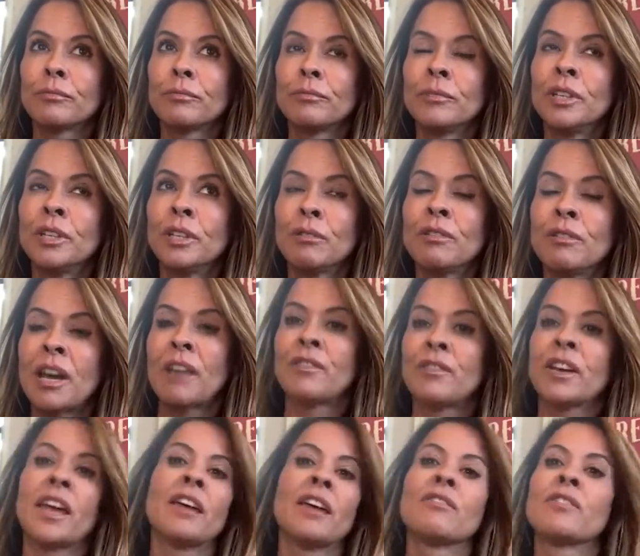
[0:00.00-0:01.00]

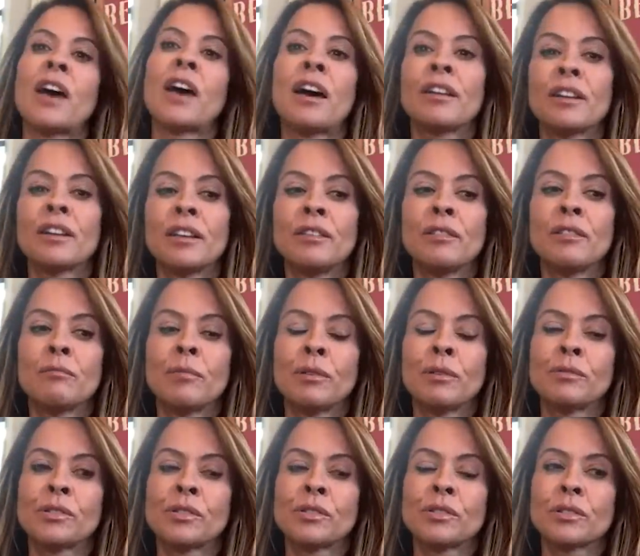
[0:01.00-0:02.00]
navigate that in the
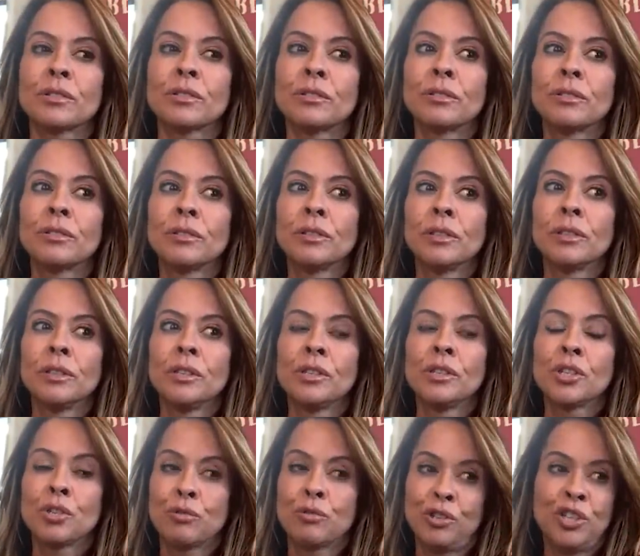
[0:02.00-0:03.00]
most
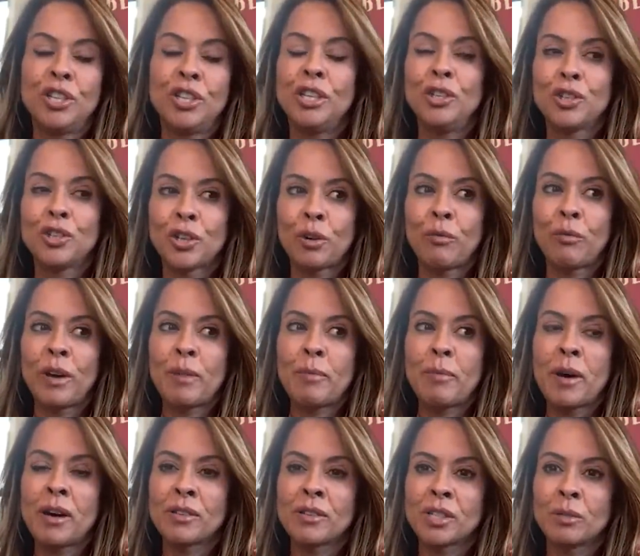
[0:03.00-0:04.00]
strategic way
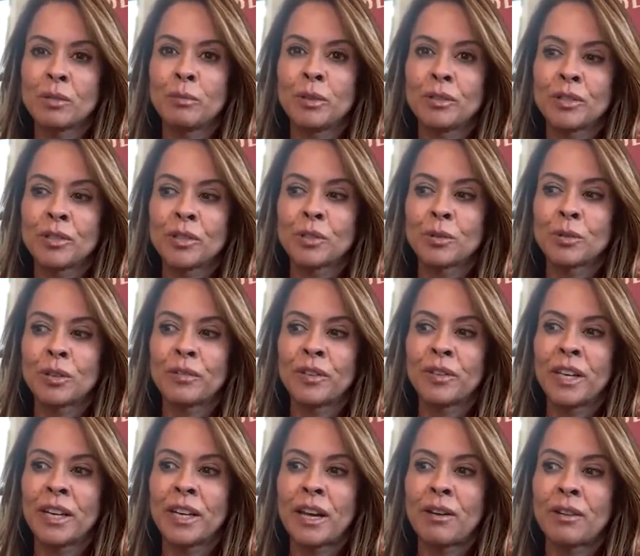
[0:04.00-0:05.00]
possible to sort of
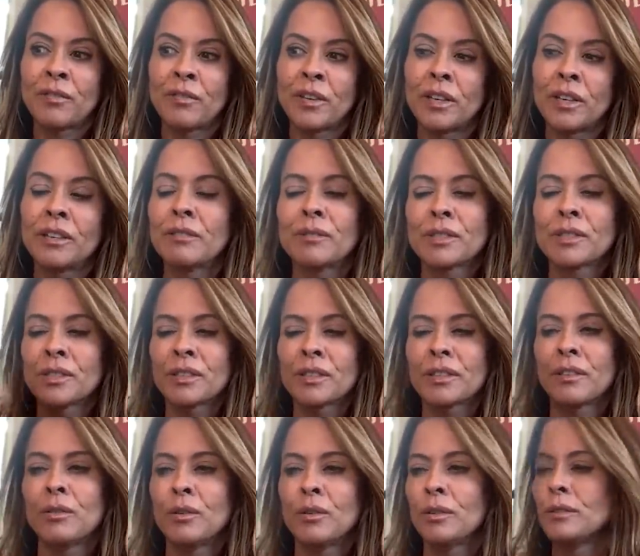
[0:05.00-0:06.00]
get out of it. And it was like
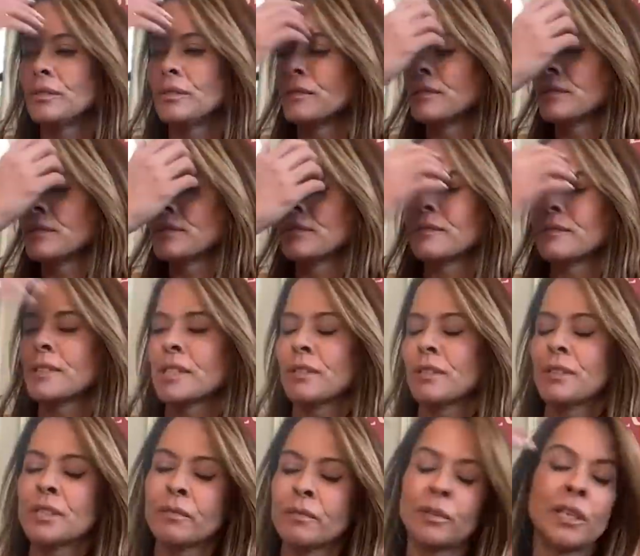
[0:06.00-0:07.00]
a whole
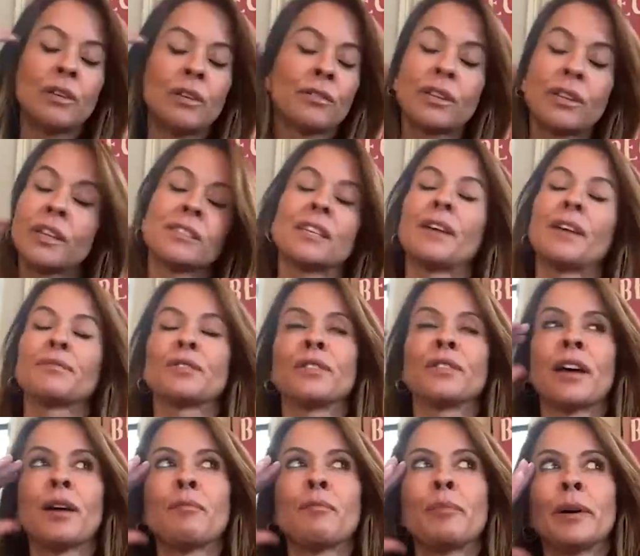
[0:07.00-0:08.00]
series of legal things after
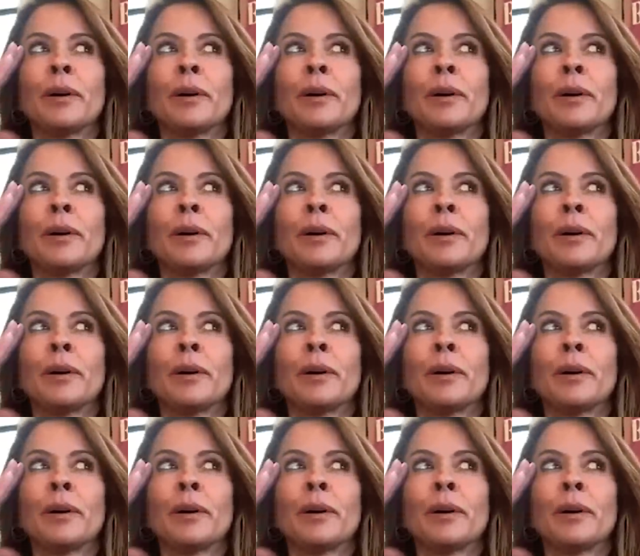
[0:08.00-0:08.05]
that.